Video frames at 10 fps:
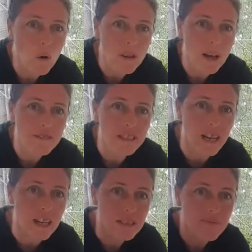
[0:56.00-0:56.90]
all I've
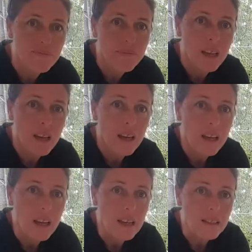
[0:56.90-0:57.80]
done
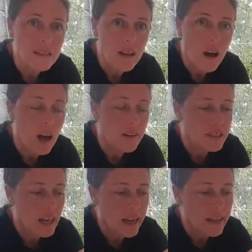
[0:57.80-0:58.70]
is I've
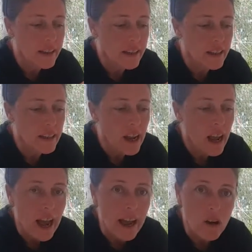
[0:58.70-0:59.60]
taken
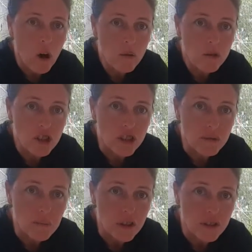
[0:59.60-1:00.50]
an old
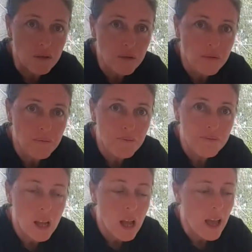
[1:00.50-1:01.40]
juice bottle
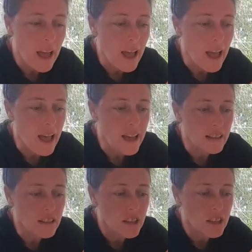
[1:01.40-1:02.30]
and